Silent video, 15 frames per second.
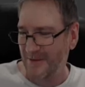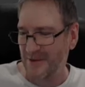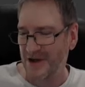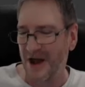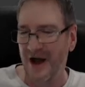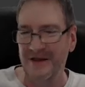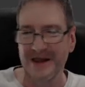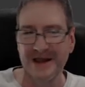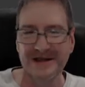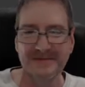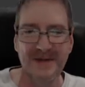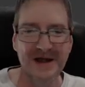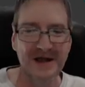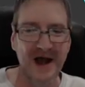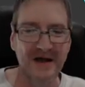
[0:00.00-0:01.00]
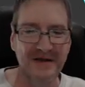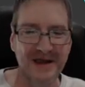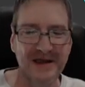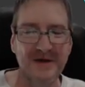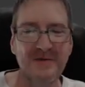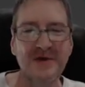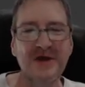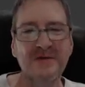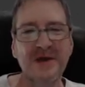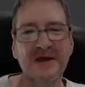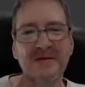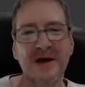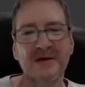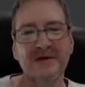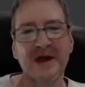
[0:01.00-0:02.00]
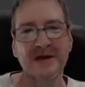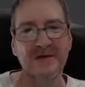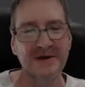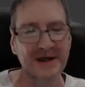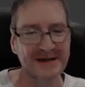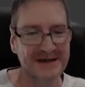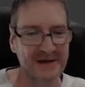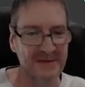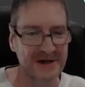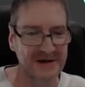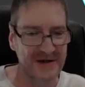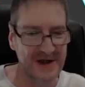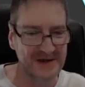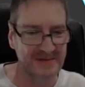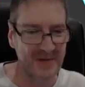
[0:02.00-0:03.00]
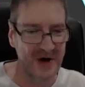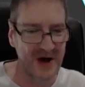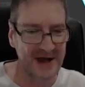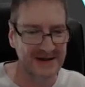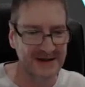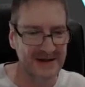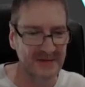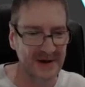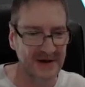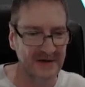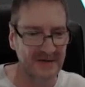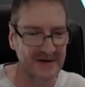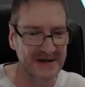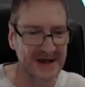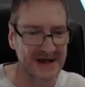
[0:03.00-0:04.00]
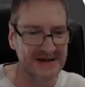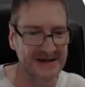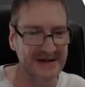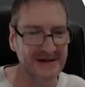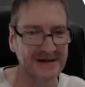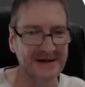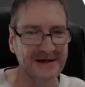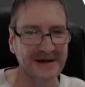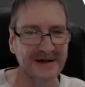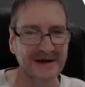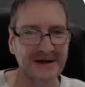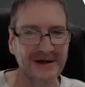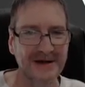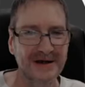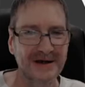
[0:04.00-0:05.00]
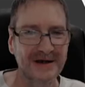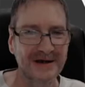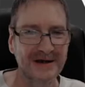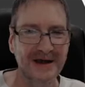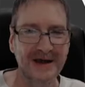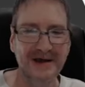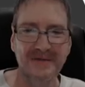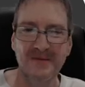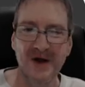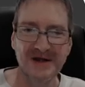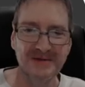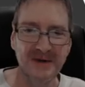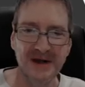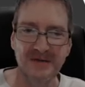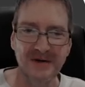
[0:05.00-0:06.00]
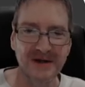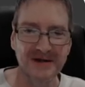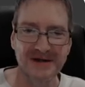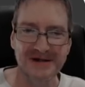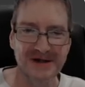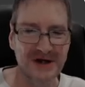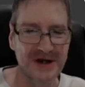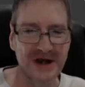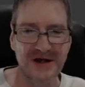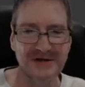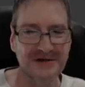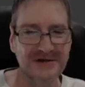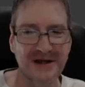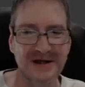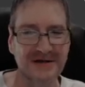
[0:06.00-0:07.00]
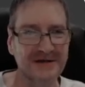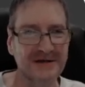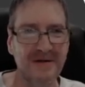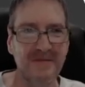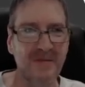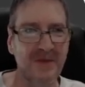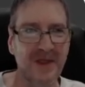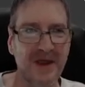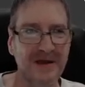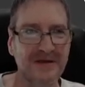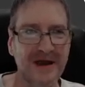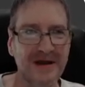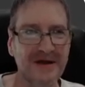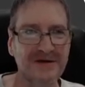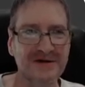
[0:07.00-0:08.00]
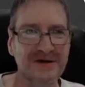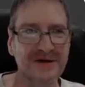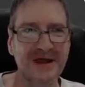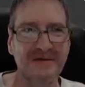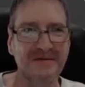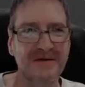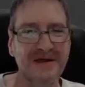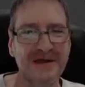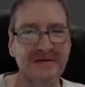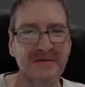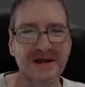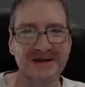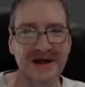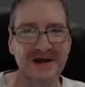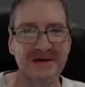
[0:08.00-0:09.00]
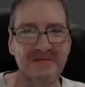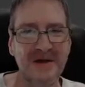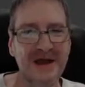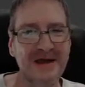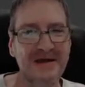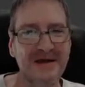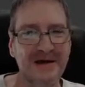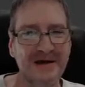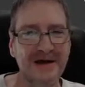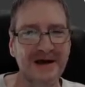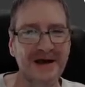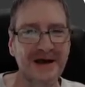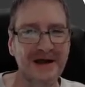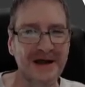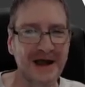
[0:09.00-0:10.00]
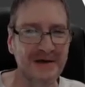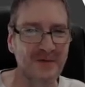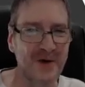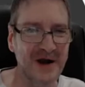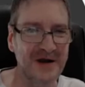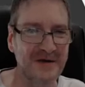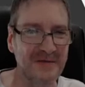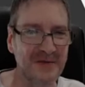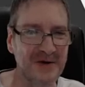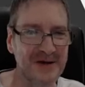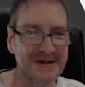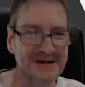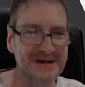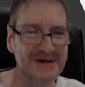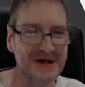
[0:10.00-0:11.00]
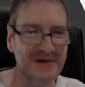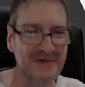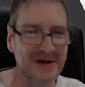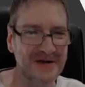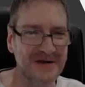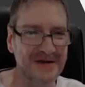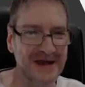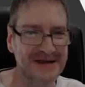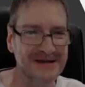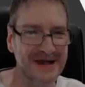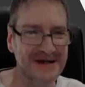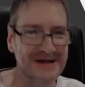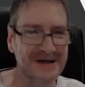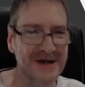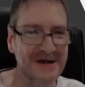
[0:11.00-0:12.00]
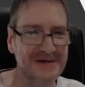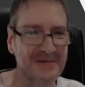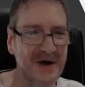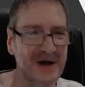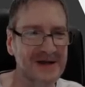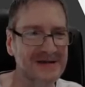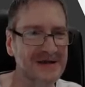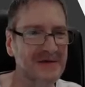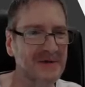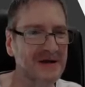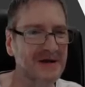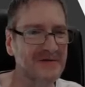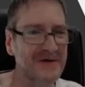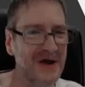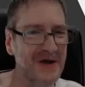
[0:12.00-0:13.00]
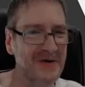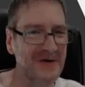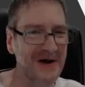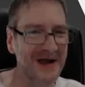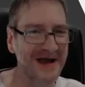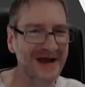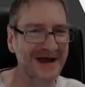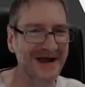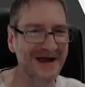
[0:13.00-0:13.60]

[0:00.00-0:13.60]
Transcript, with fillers: Oh, but I think he's mean. I think you, you mean about like when they send me to those mines in the middle of the desert. Yeah, most people in the studio that they, they, they don't do that for them. It's only me and one other person generally that they send to those mines in the middle of nowhere.